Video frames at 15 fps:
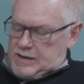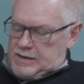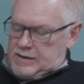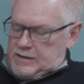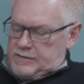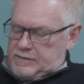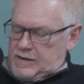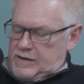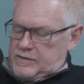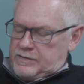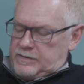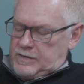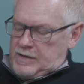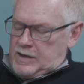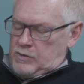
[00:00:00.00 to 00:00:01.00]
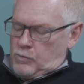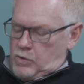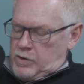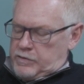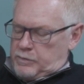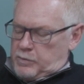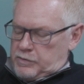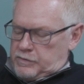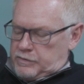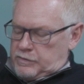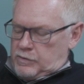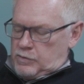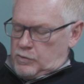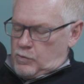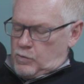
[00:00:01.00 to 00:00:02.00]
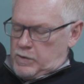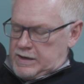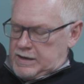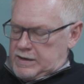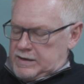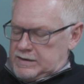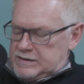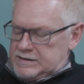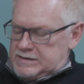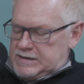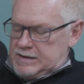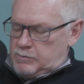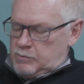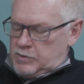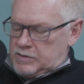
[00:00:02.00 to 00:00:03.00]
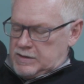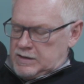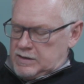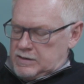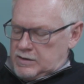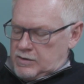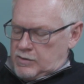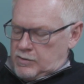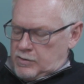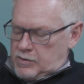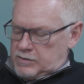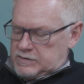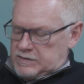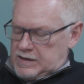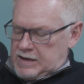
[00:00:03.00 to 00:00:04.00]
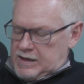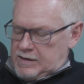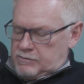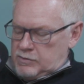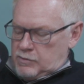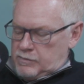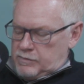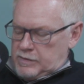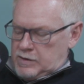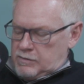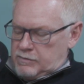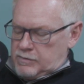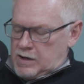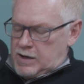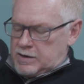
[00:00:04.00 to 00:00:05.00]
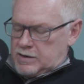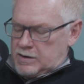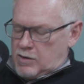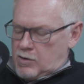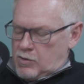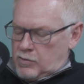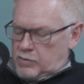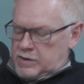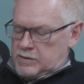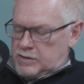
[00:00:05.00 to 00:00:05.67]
And he says, Sin whispers to the wicked deep within their hearts. They have no fear of God at all.